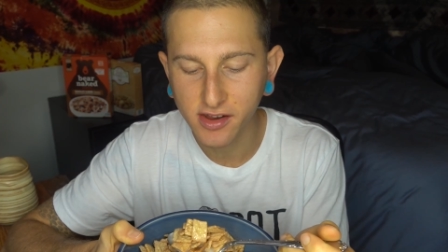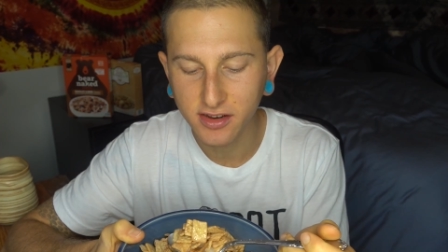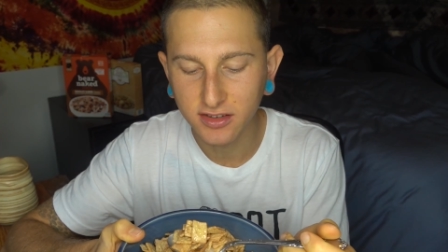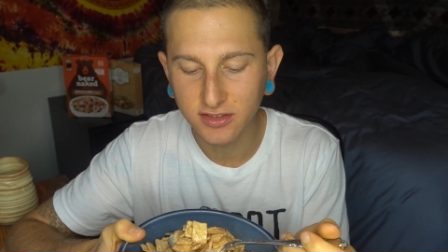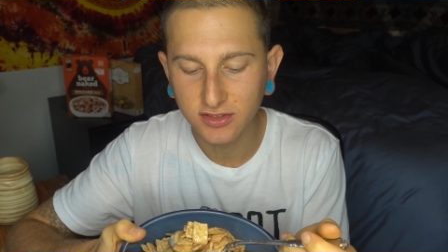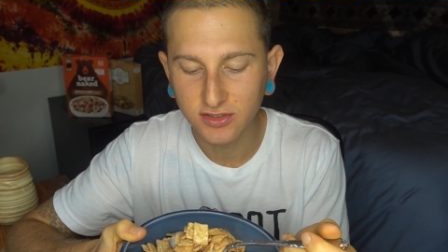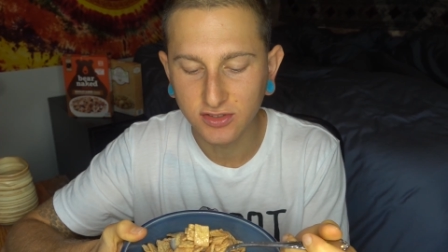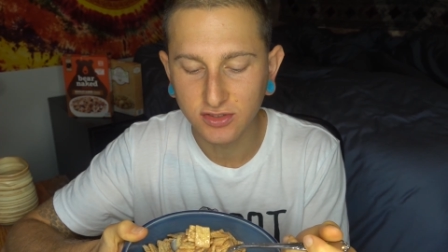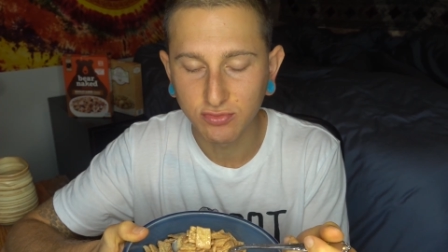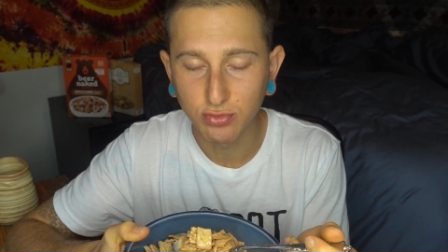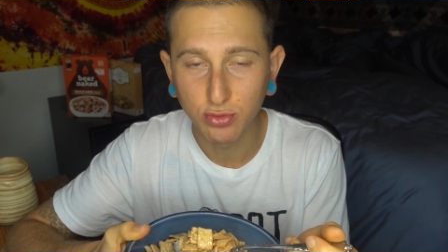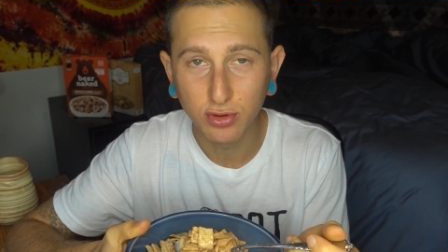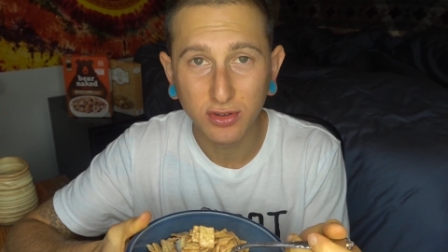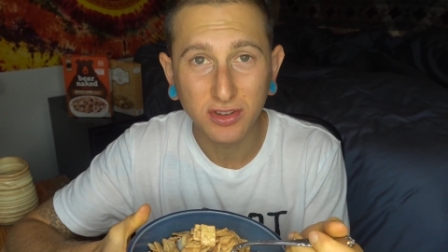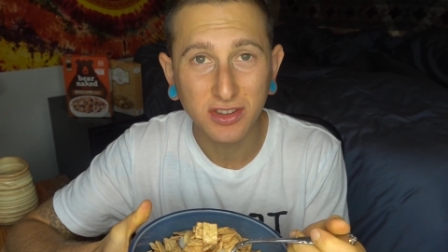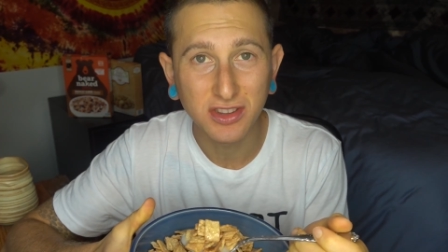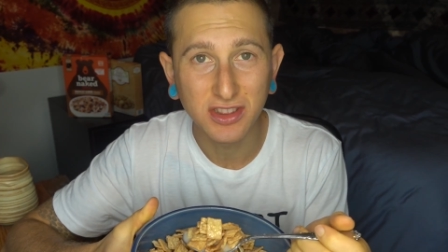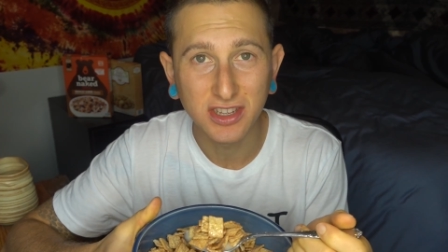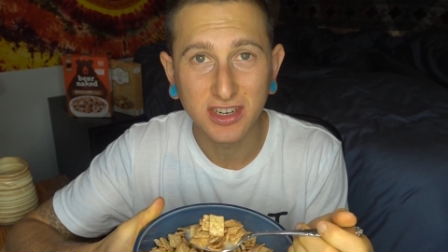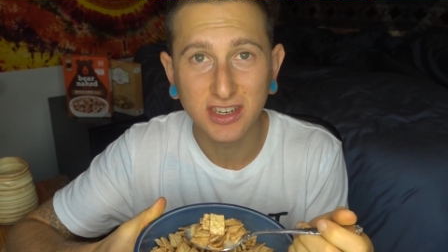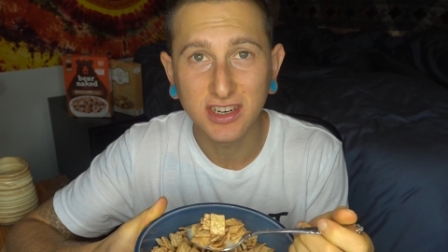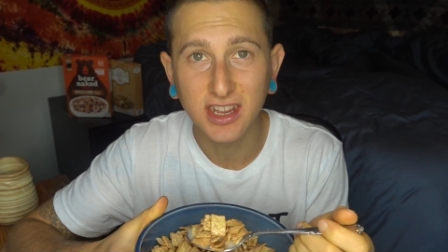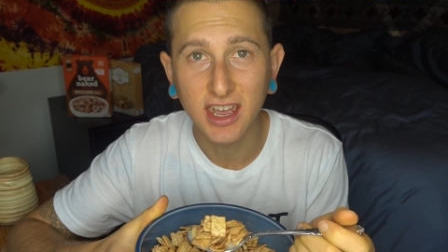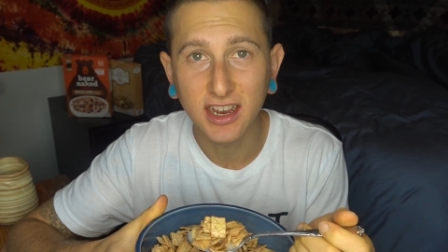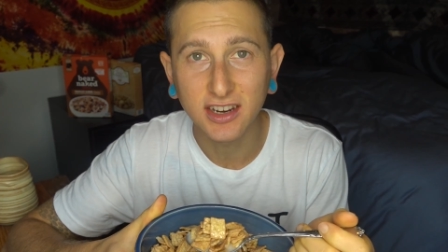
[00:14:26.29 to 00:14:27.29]
is really
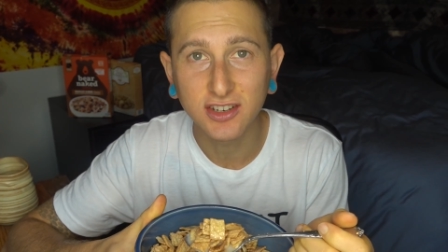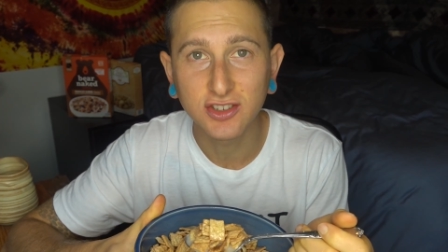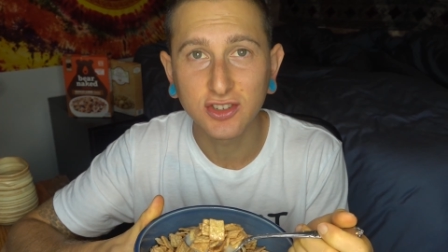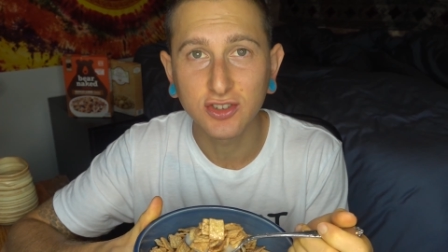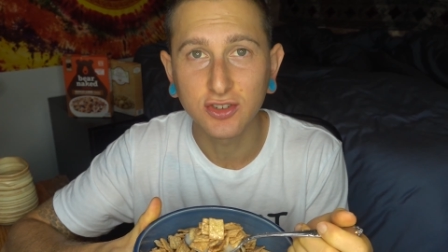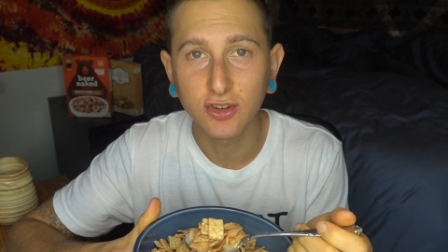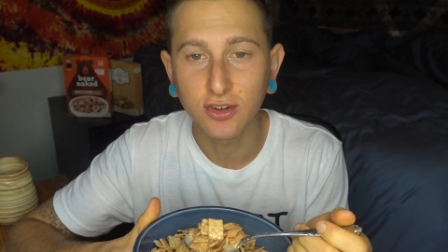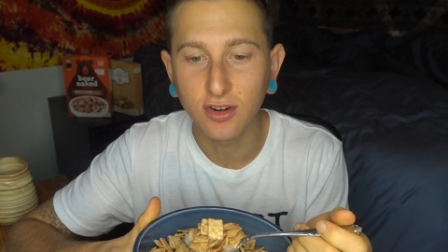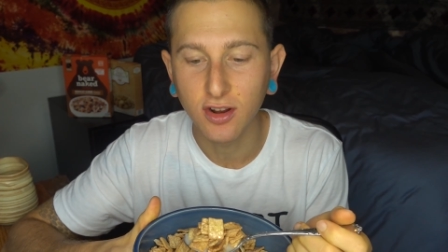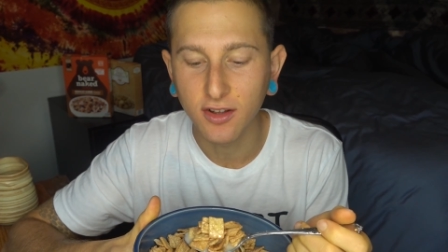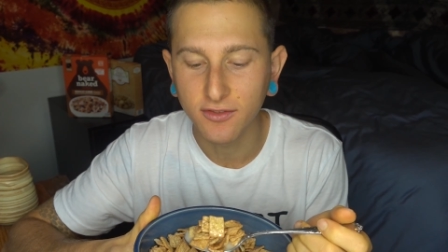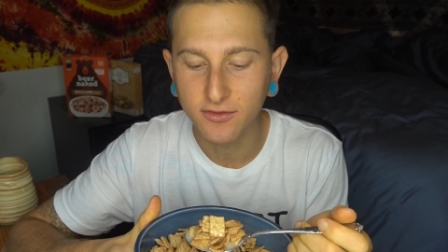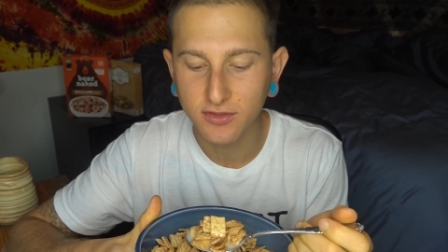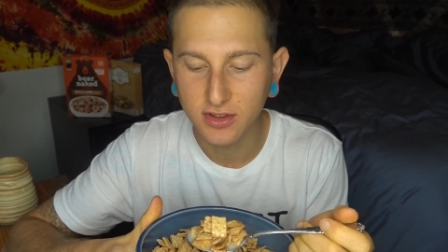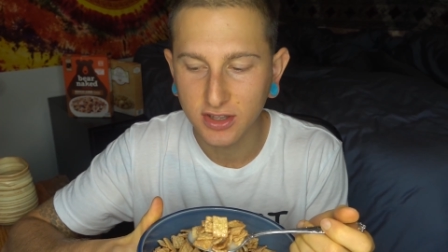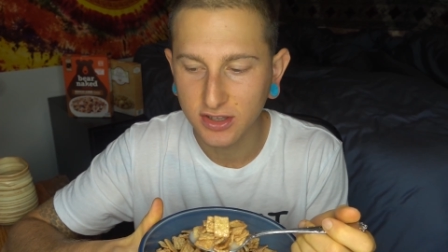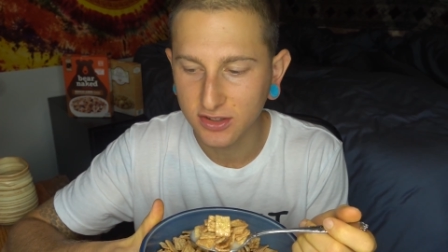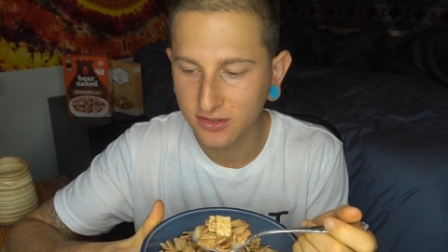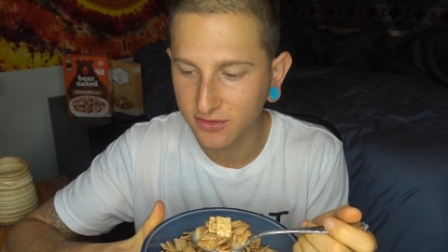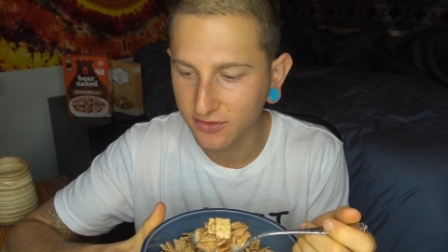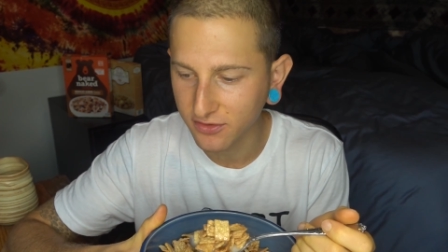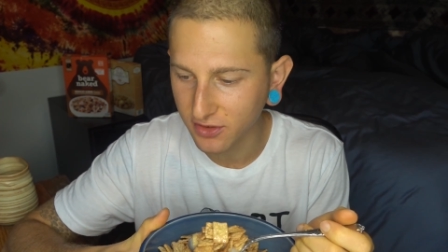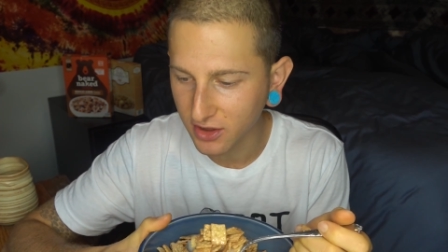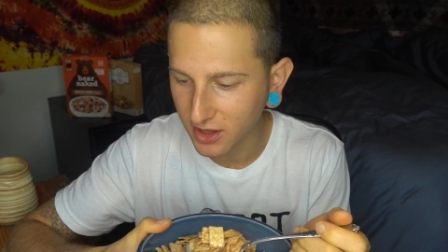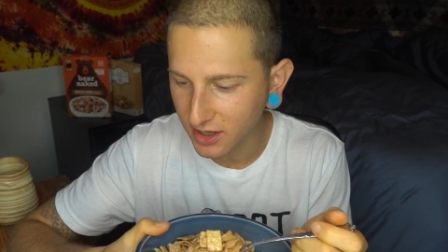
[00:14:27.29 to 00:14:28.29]
the texture of
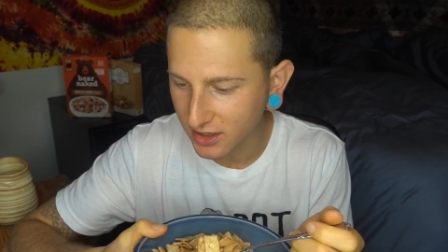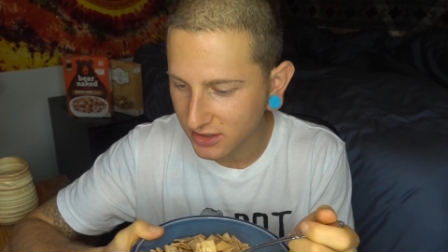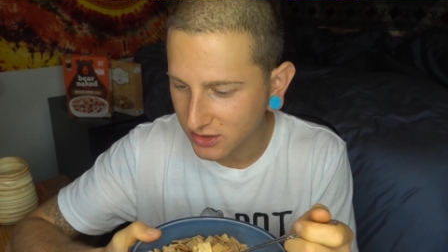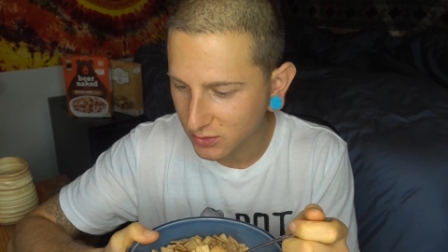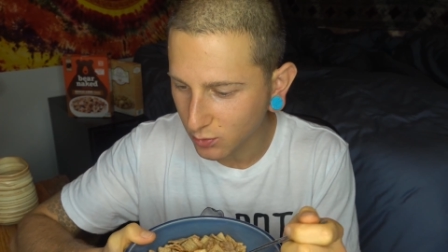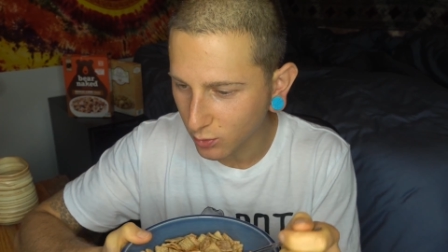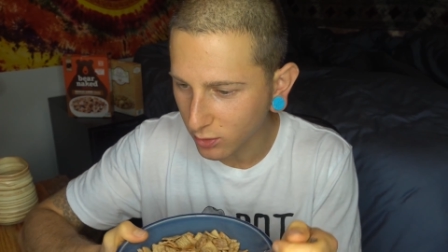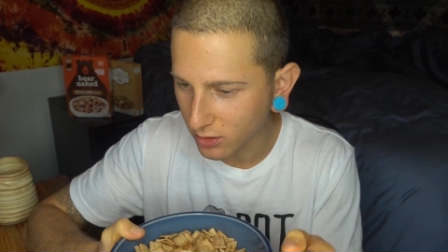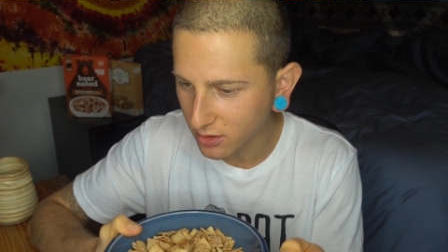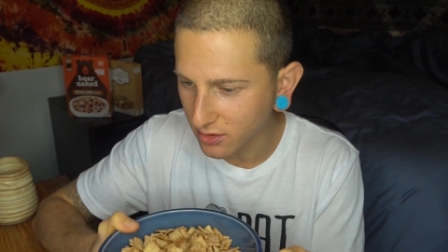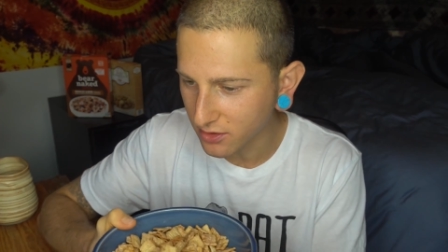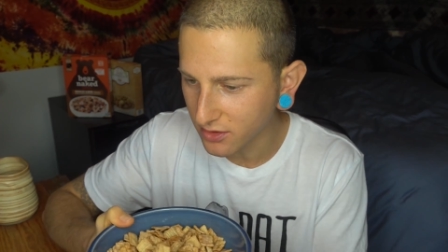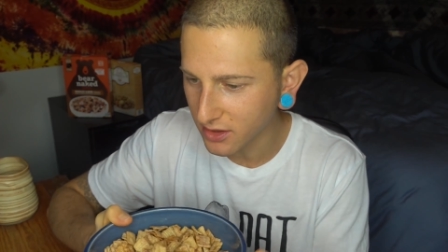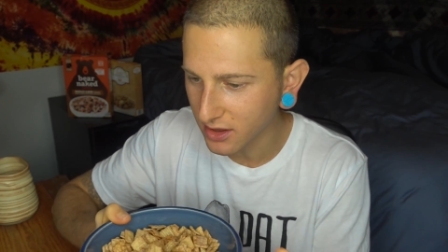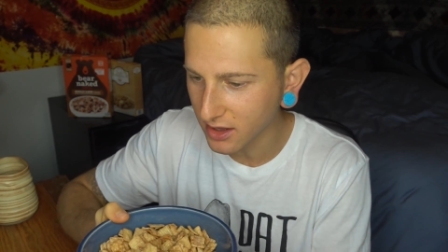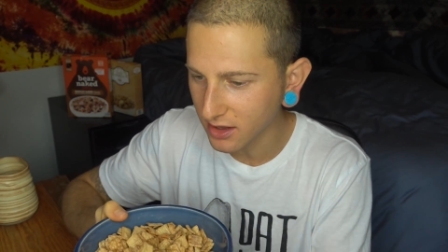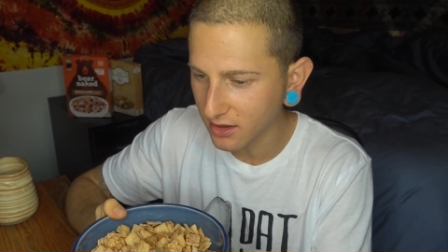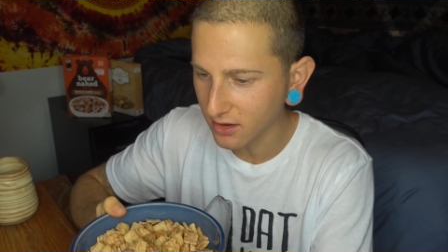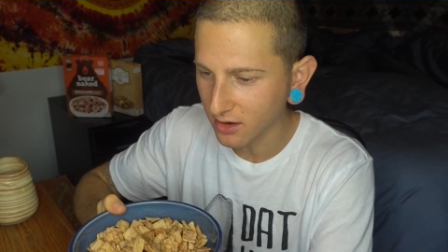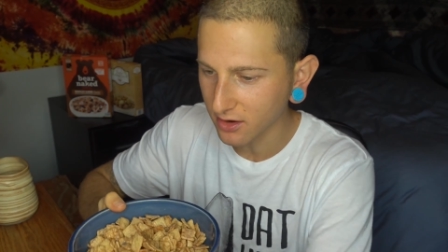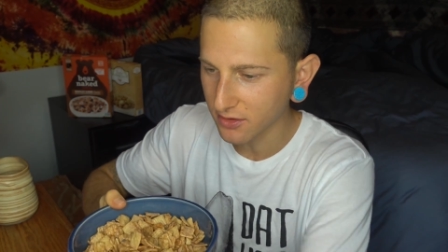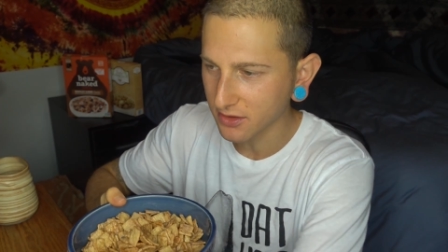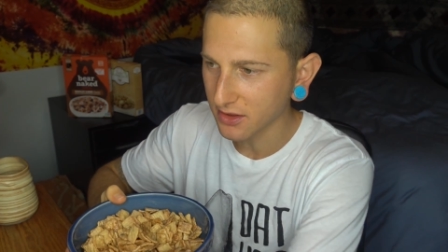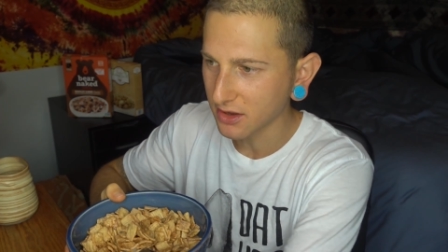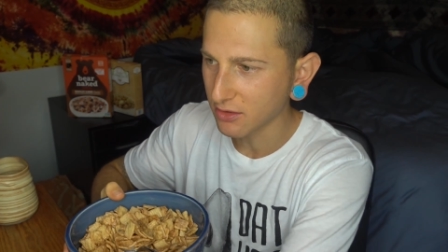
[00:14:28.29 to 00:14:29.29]
these flakes. What are
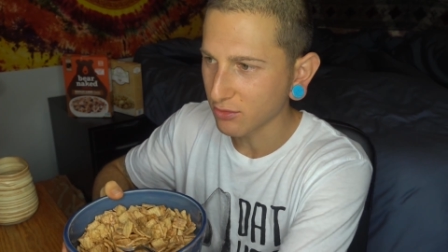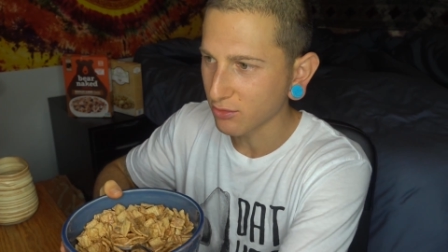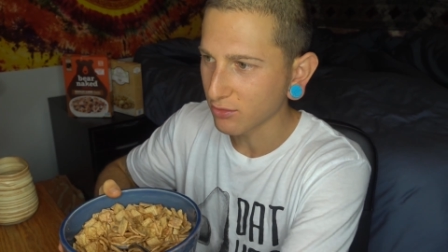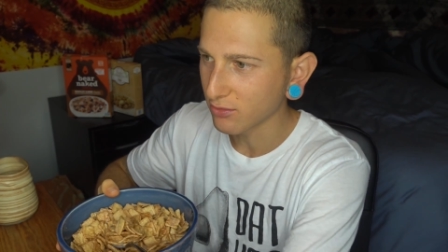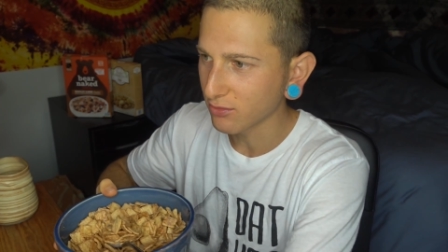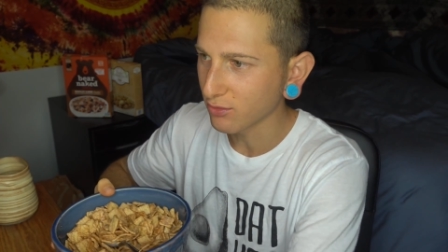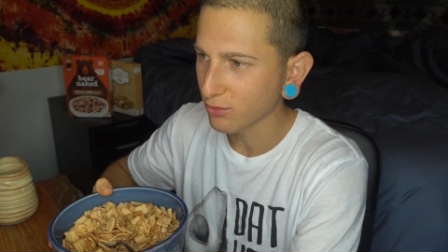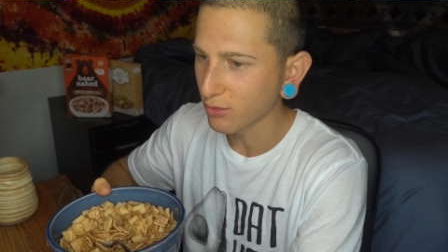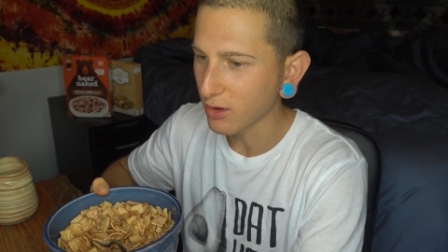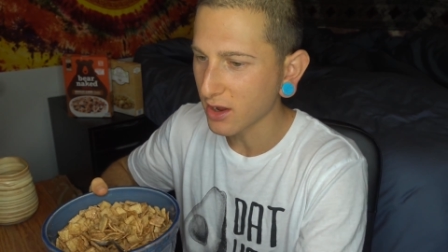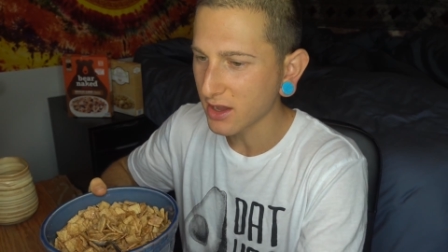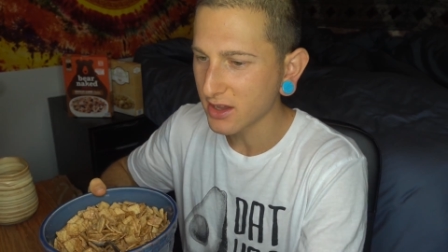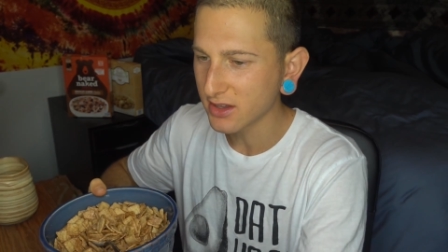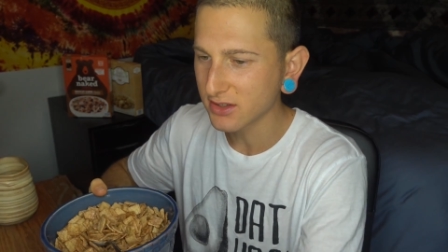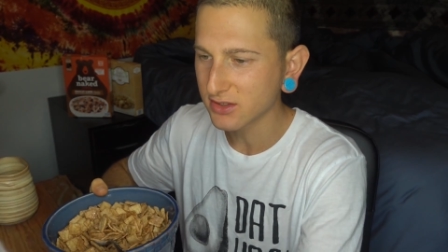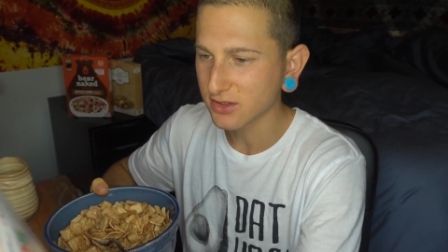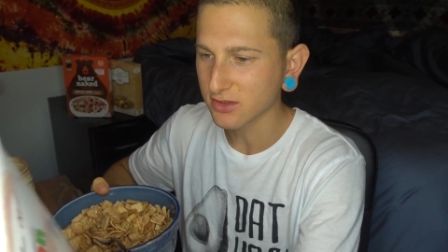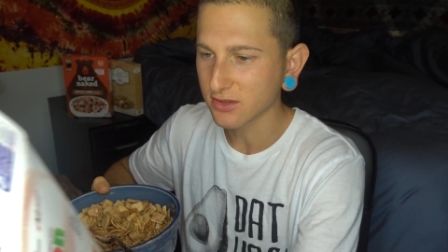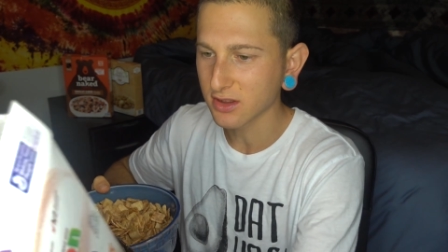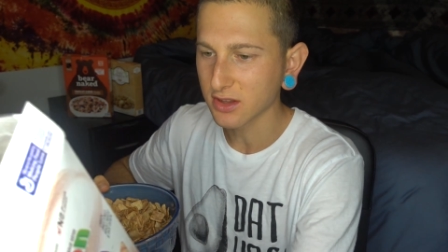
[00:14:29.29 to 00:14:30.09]
they? Are they rice?